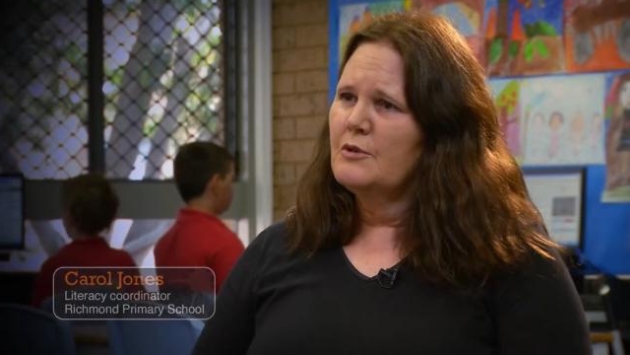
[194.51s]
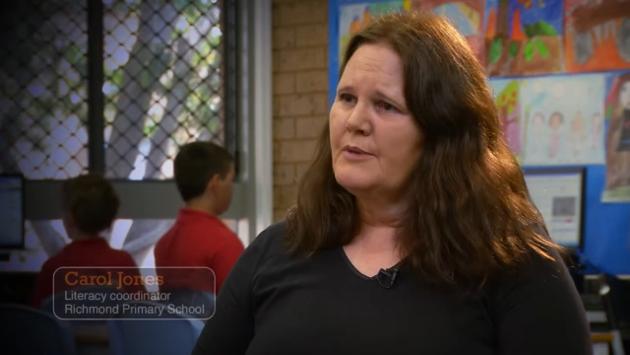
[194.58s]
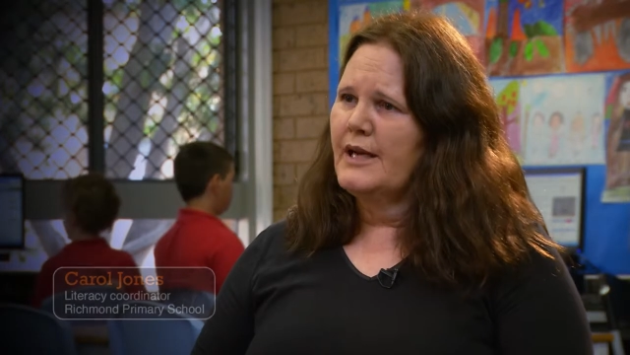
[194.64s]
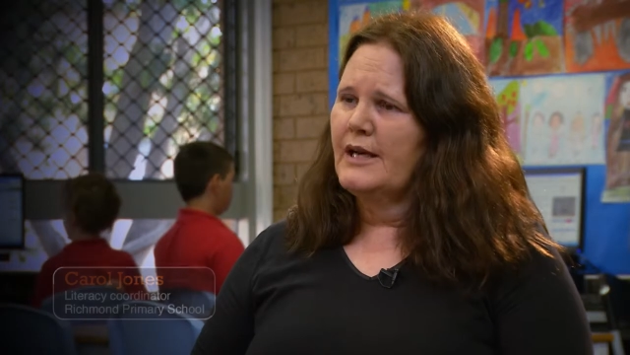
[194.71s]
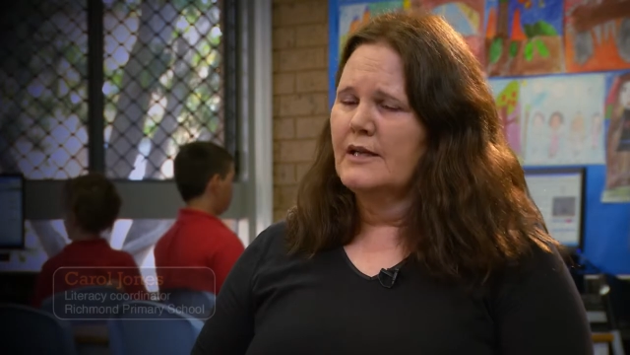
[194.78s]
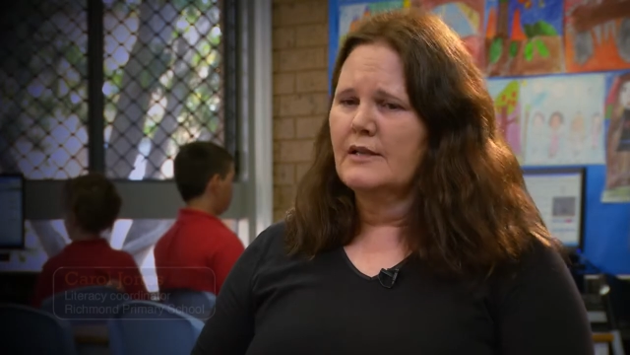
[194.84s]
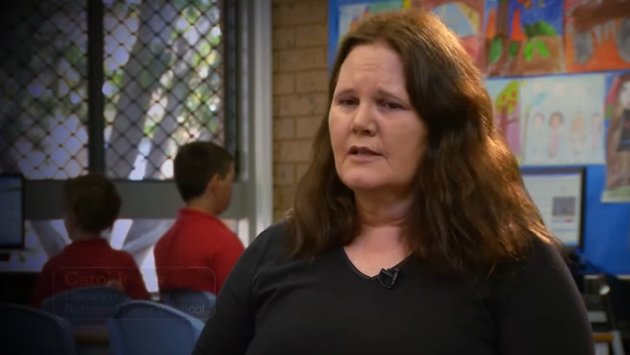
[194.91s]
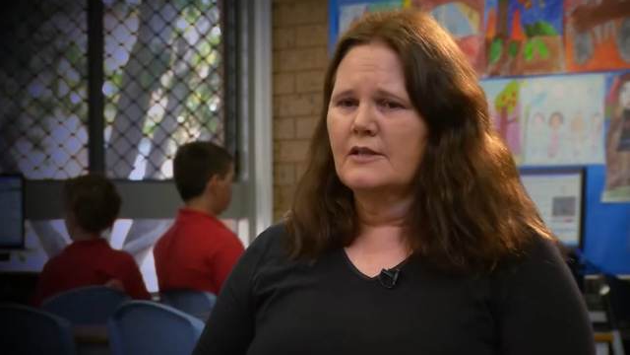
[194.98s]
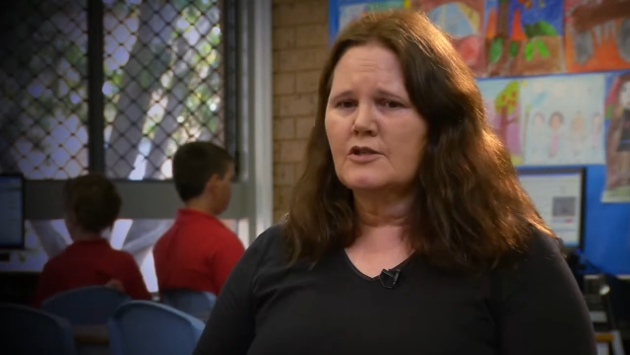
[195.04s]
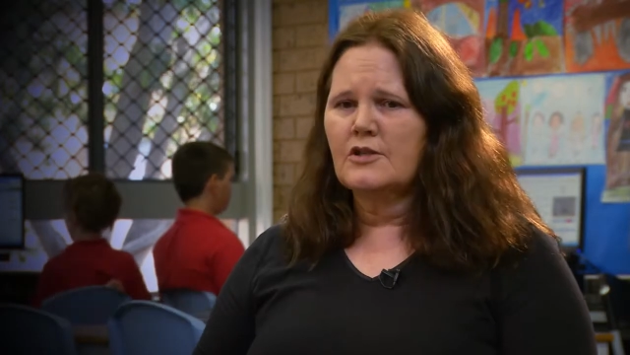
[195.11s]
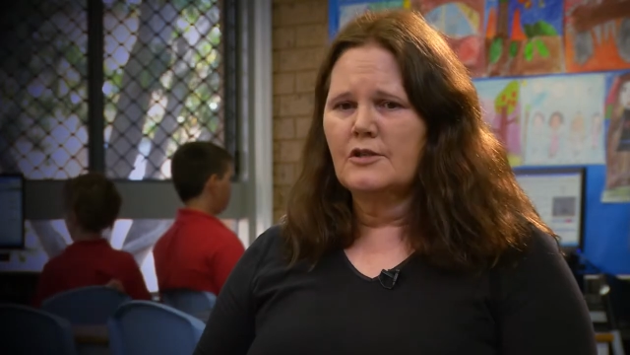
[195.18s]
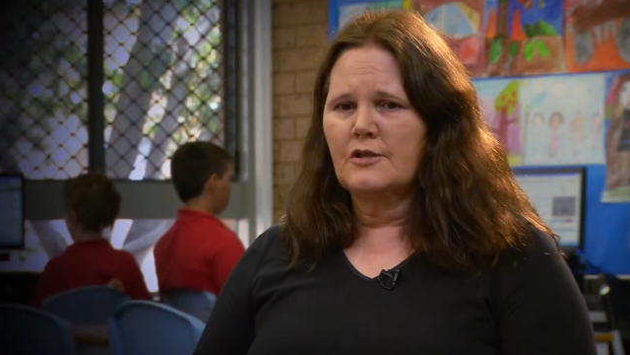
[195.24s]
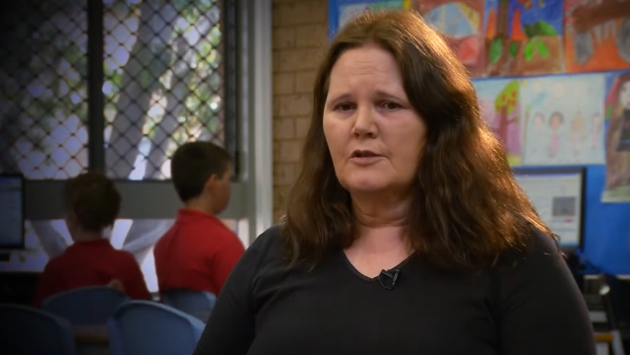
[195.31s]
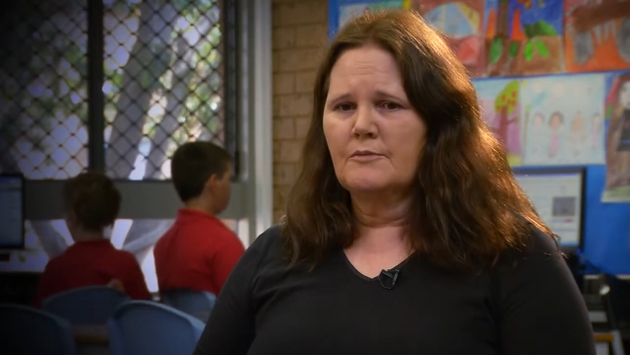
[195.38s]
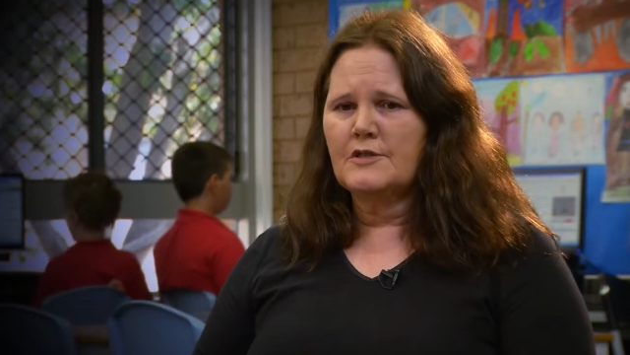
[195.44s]
about it in
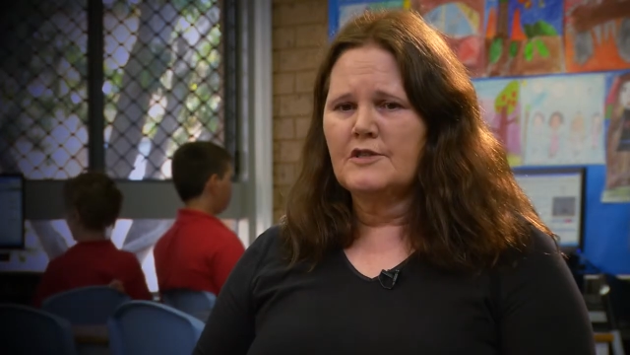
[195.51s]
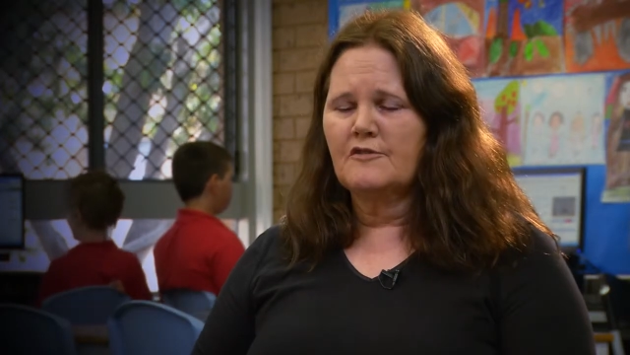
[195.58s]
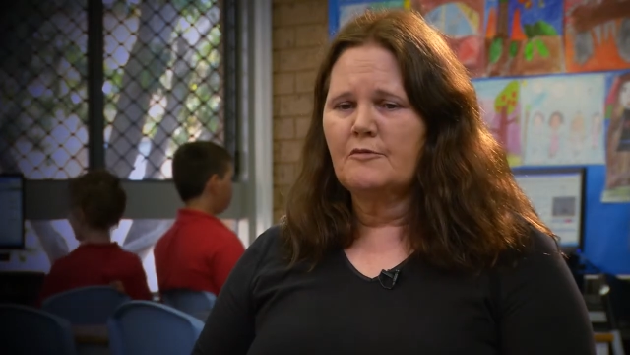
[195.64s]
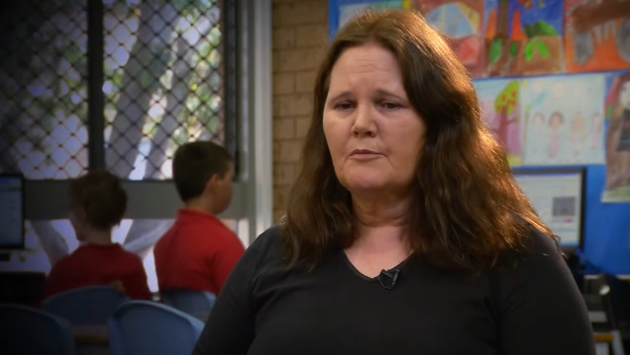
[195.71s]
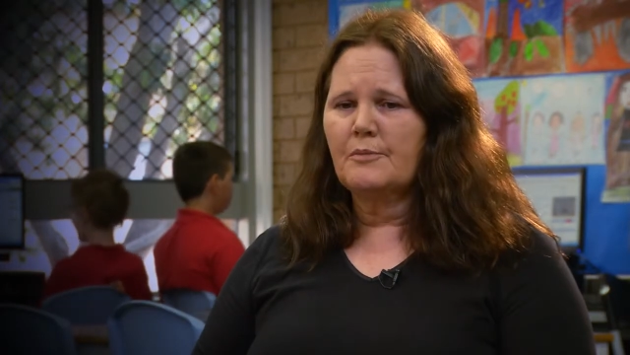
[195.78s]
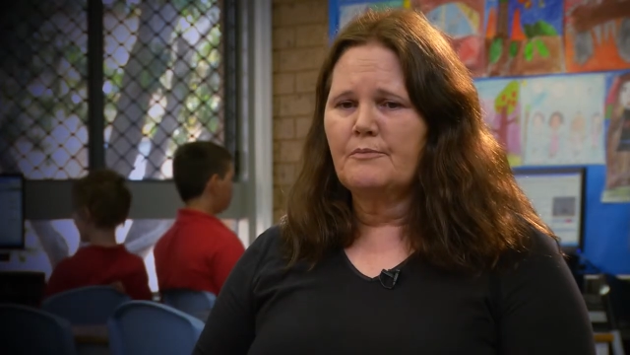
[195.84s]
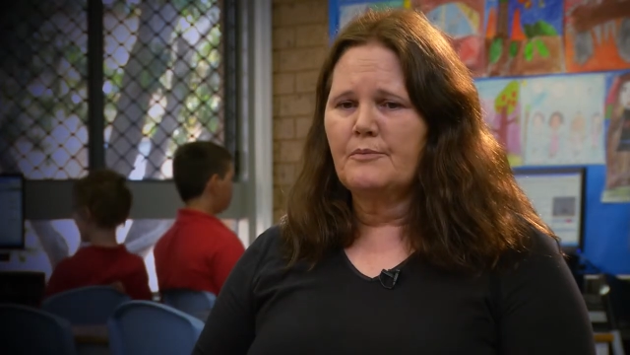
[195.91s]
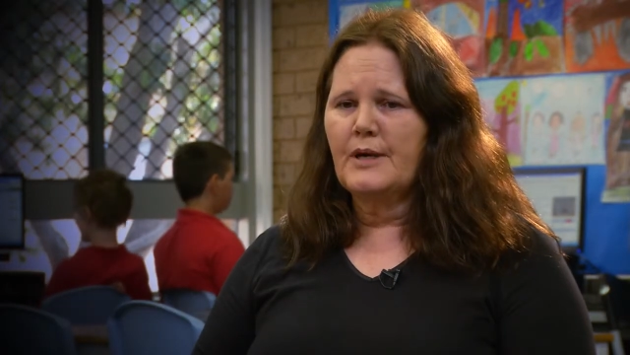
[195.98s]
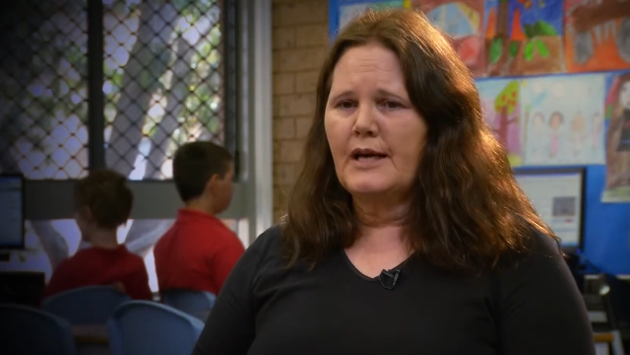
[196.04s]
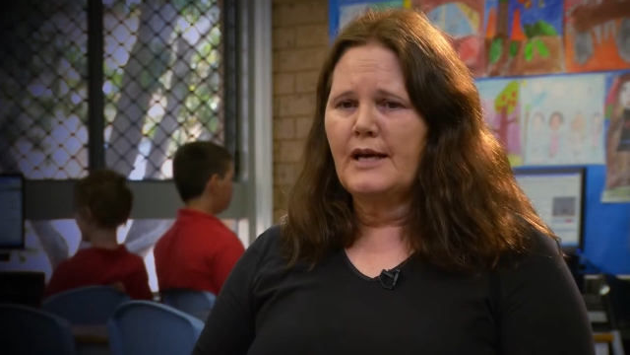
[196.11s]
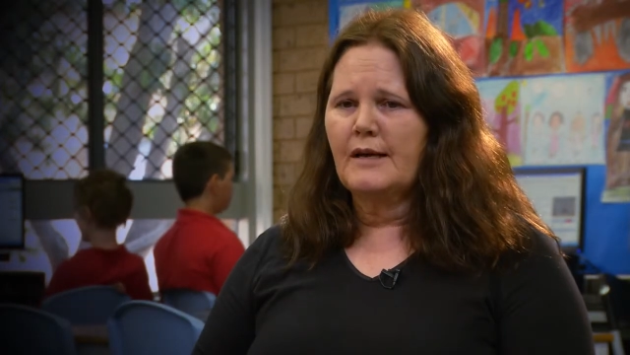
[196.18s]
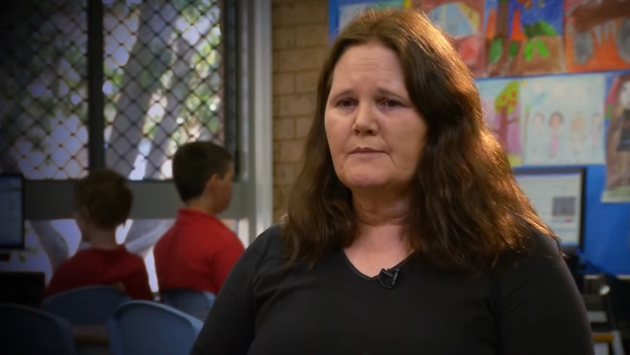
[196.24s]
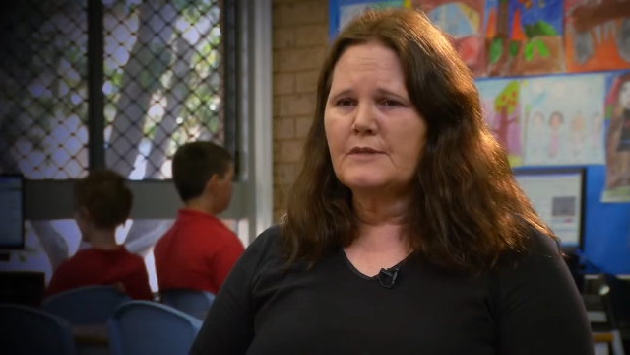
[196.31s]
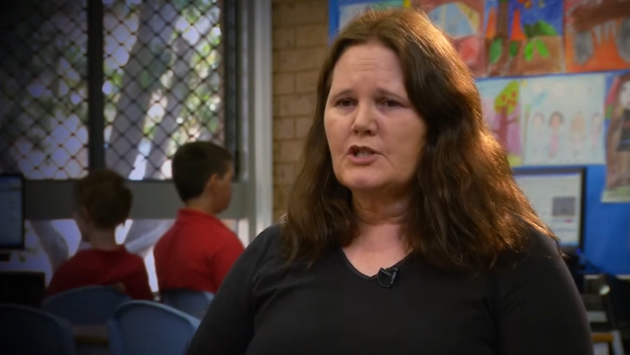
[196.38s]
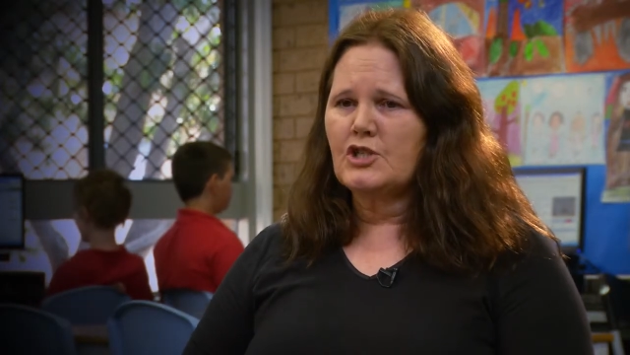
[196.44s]
terms of
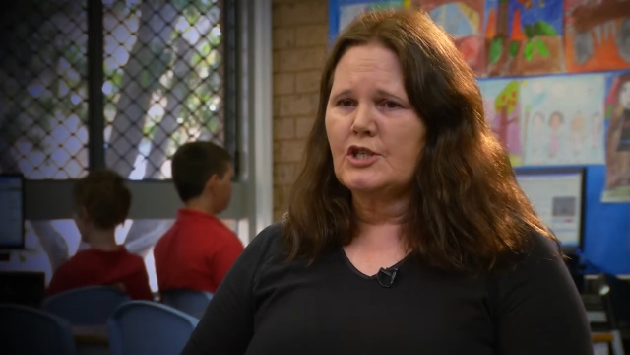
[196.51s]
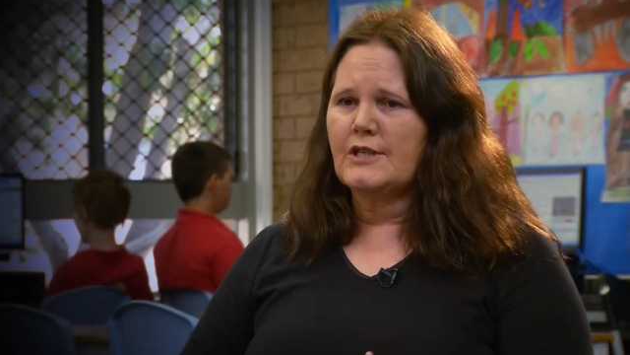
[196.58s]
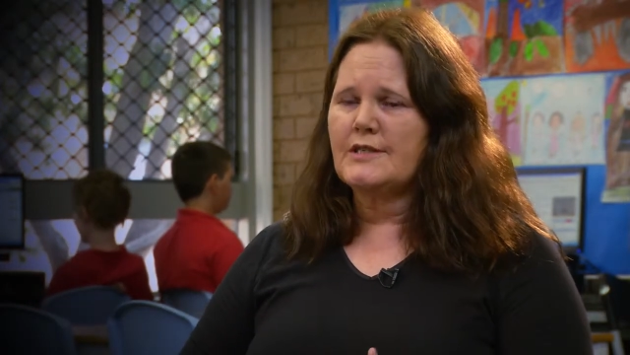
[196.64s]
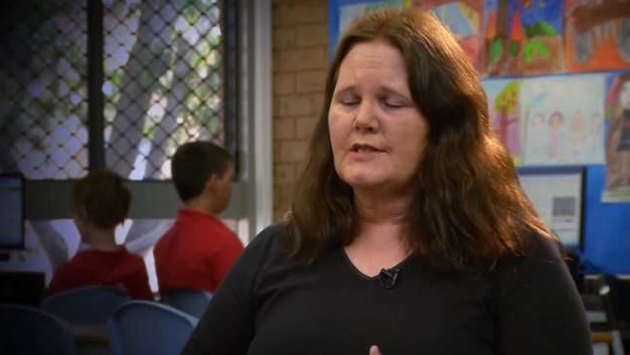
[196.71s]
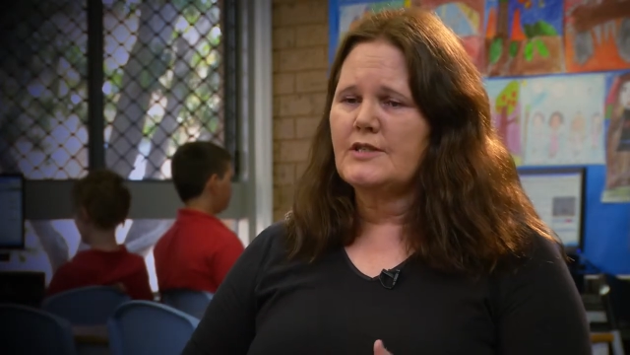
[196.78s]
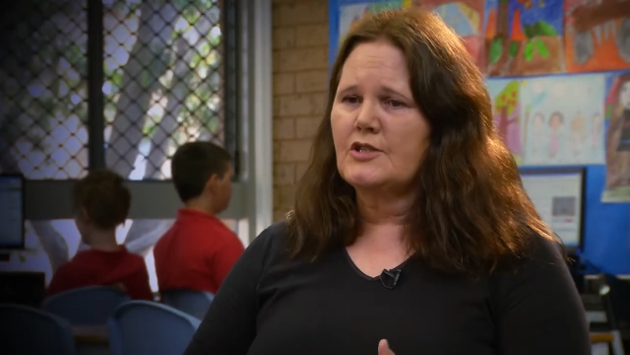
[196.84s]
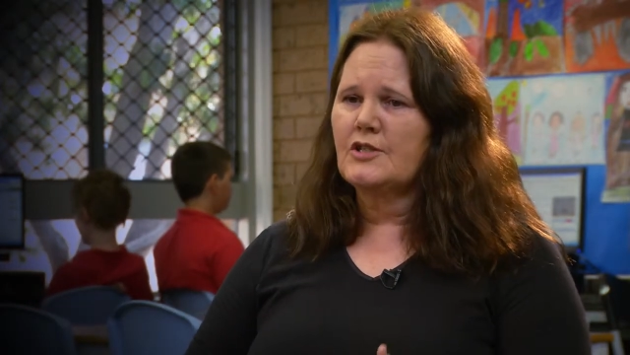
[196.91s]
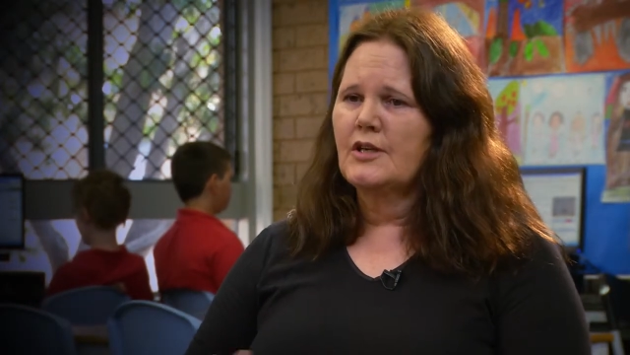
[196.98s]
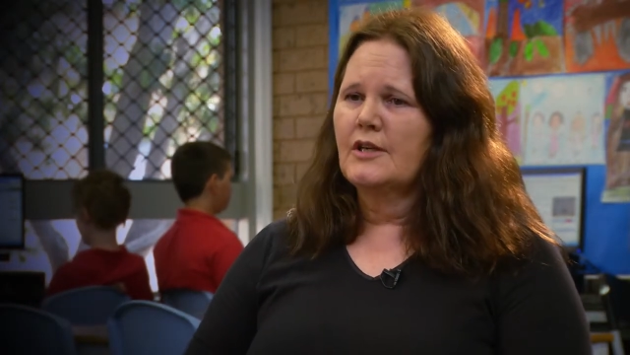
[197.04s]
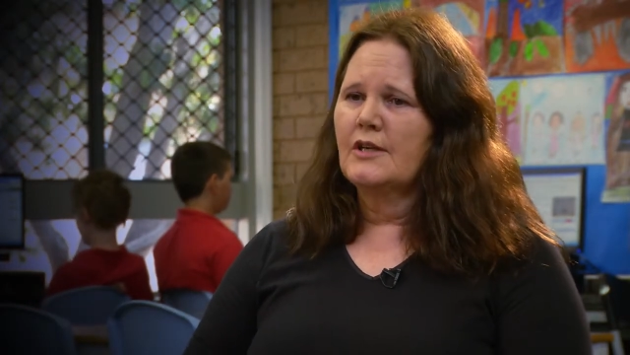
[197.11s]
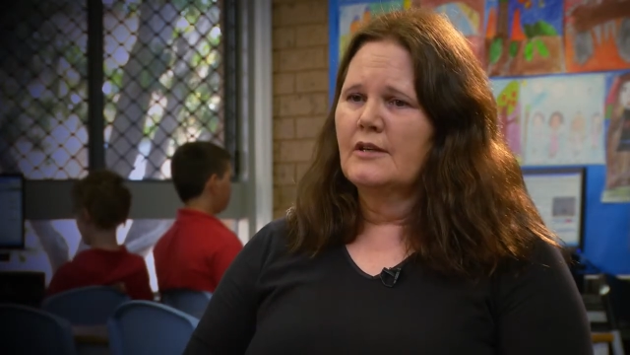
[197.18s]
perhaps just